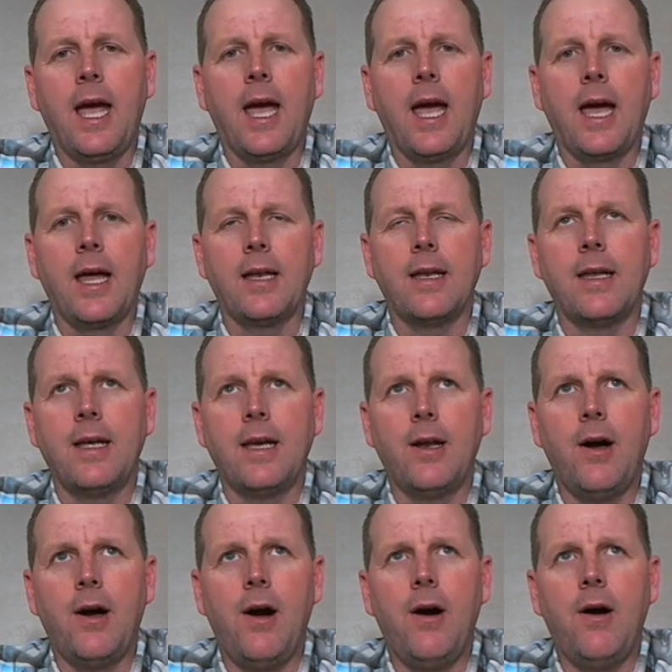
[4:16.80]
And,
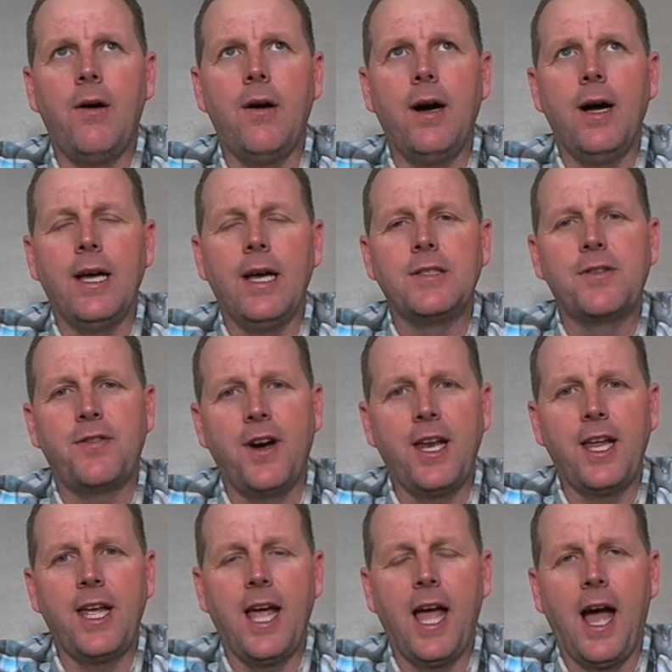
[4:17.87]
it's funny